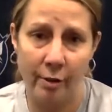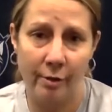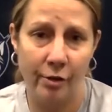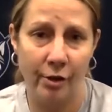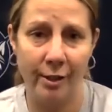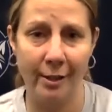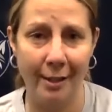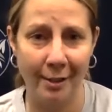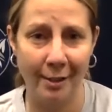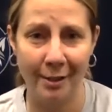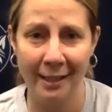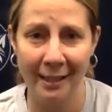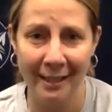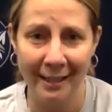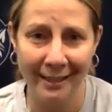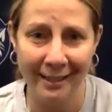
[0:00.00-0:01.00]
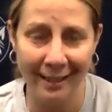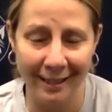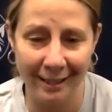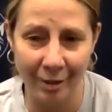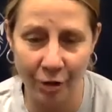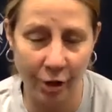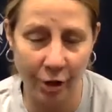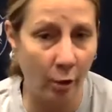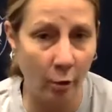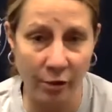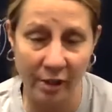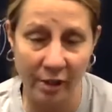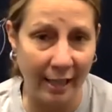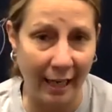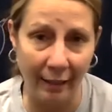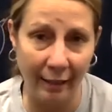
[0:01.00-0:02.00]
She knows
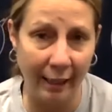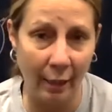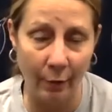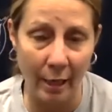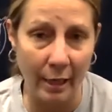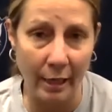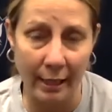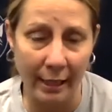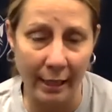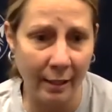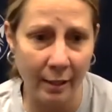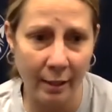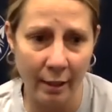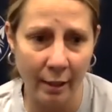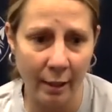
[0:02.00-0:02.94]
exactly how I think.